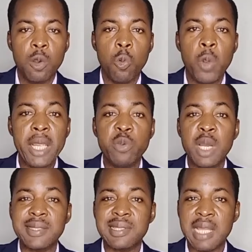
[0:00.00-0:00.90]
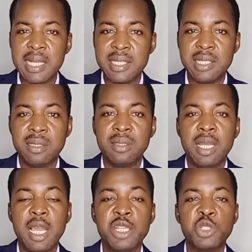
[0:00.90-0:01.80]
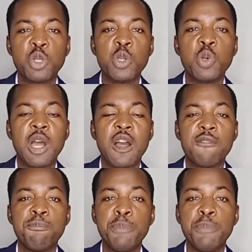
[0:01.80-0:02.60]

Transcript: When you are starting, ensure you have